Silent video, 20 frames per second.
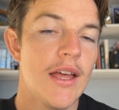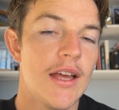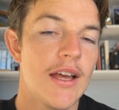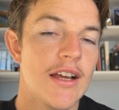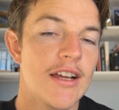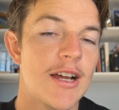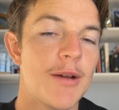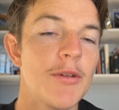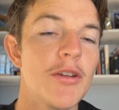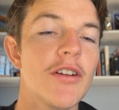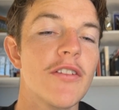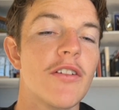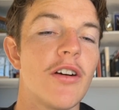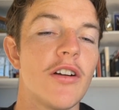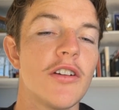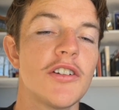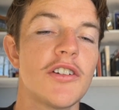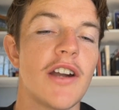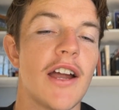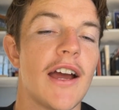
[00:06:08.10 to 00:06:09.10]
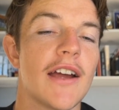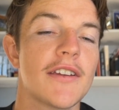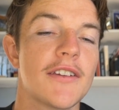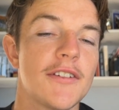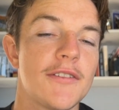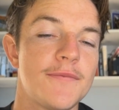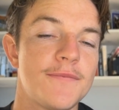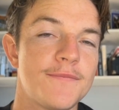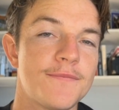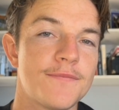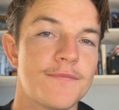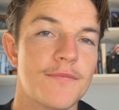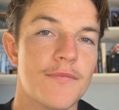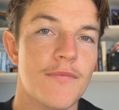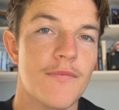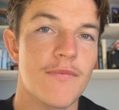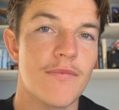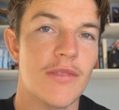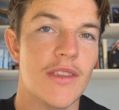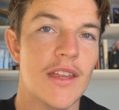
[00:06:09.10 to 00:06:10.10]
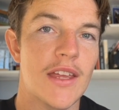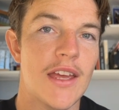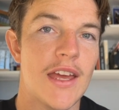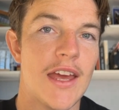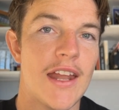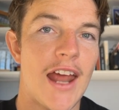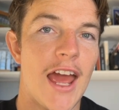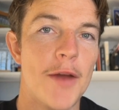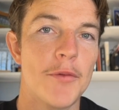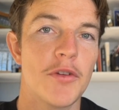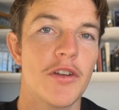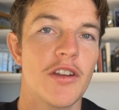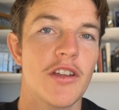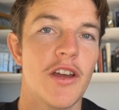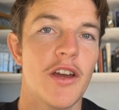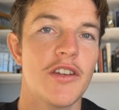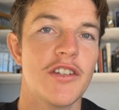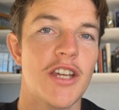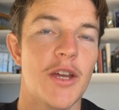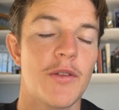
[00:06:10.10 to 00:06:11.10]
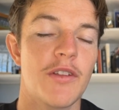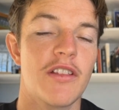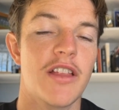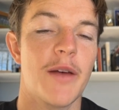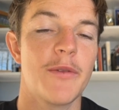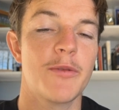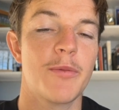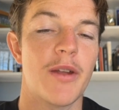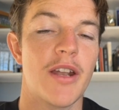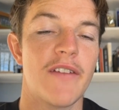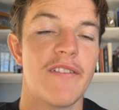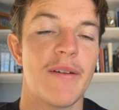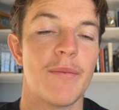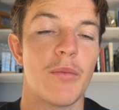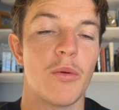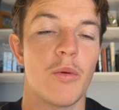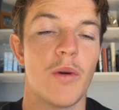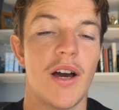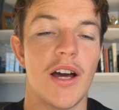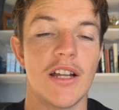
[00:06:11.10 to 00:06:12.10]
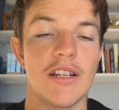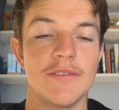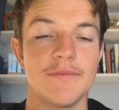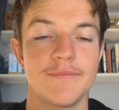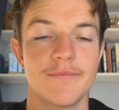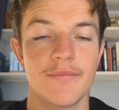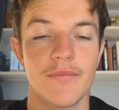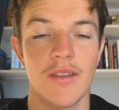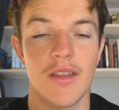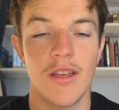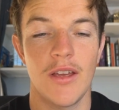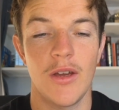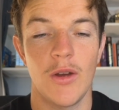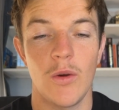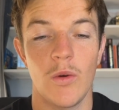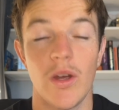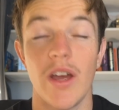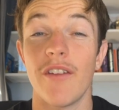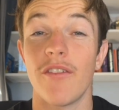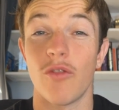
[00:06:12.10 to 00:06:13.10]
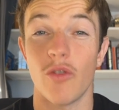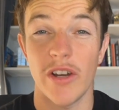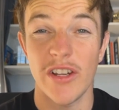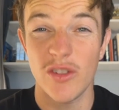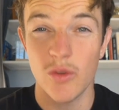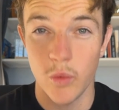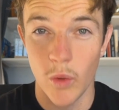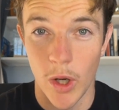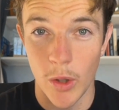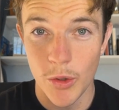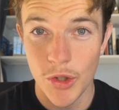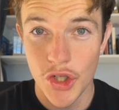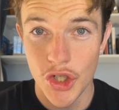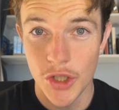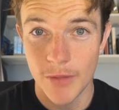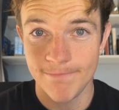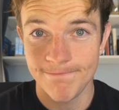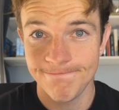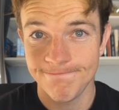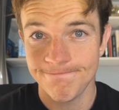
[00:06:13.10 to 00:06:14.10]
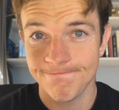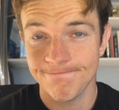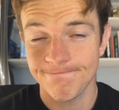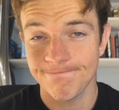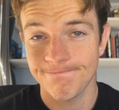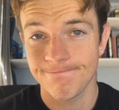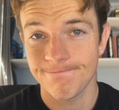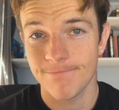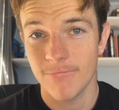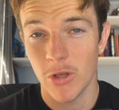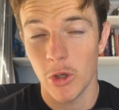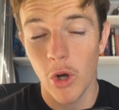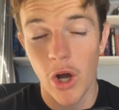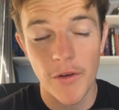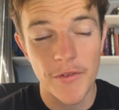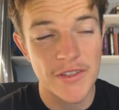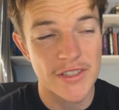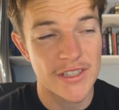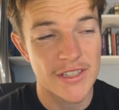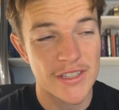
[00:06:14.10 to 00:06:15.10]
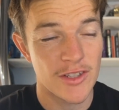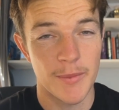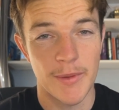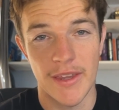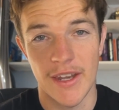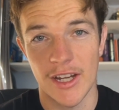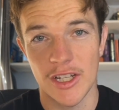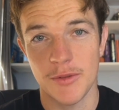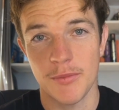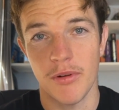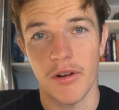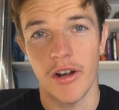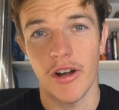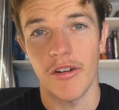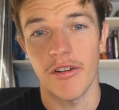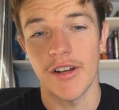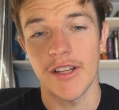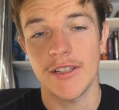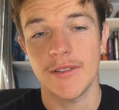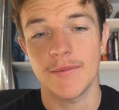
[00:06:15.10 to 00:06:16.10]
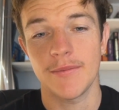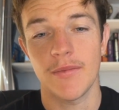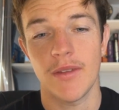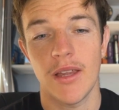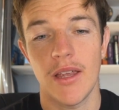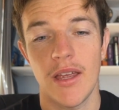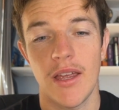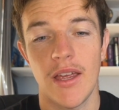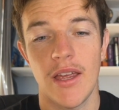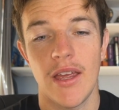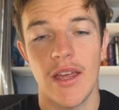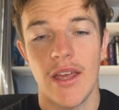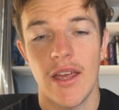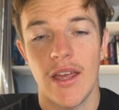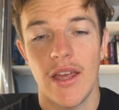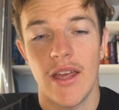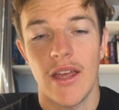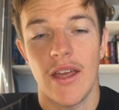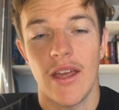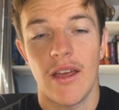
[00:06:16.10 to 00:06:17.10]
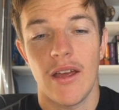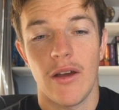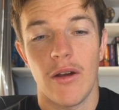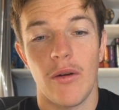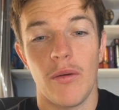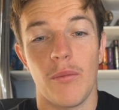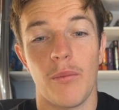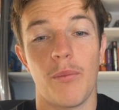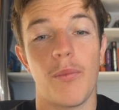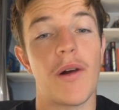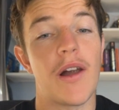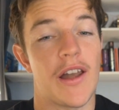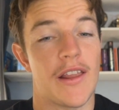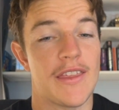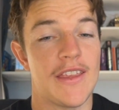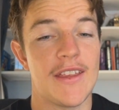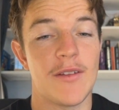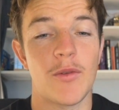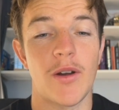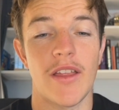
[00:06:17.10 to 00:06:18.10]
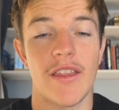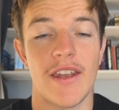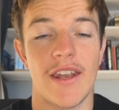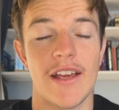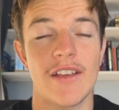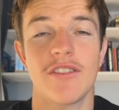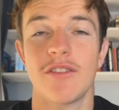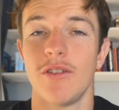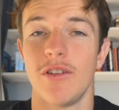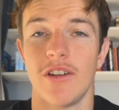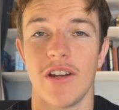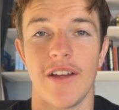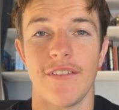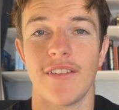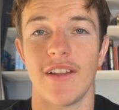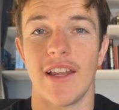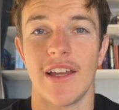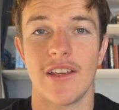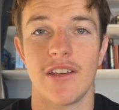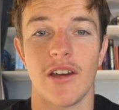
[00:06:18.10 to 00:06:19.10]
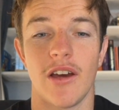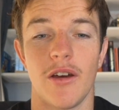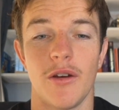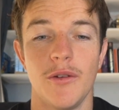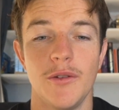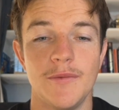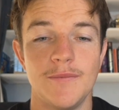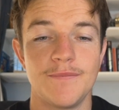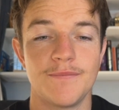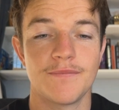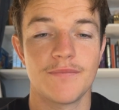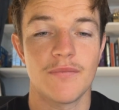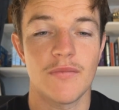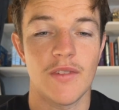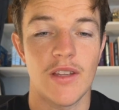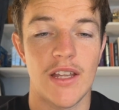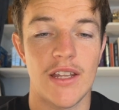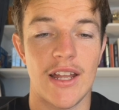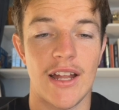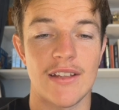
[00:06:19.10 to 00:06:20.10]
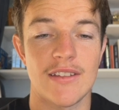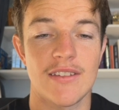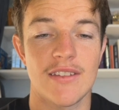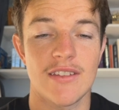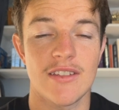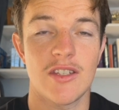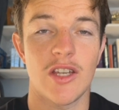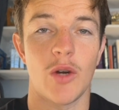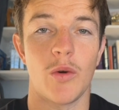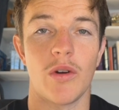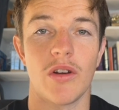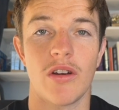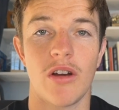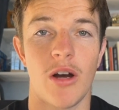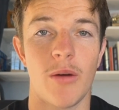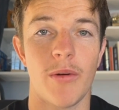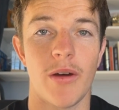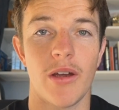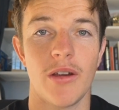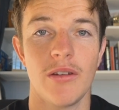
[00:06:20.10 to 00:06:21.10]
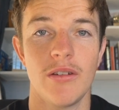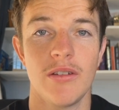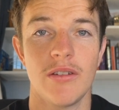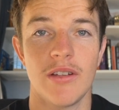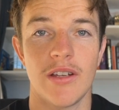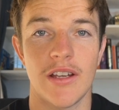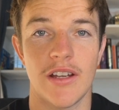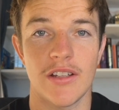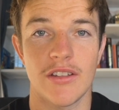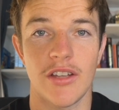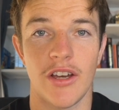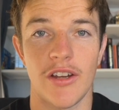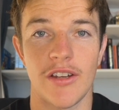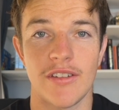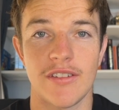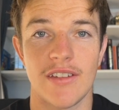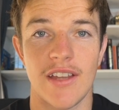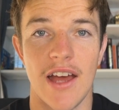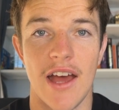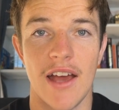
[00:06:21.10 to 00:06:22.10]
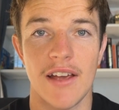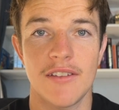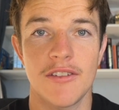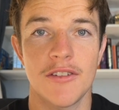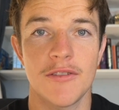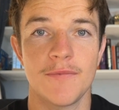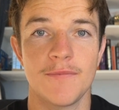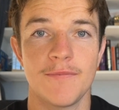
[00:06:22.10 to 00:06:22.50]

Coming off contract and able to negotiate with clubs by November 1, we have Reece Walsh, who obviously is going to be the next priority. But I think one of the next two you're going to have to let go, and that's Selwyn Cobbo and Katoni Staggs.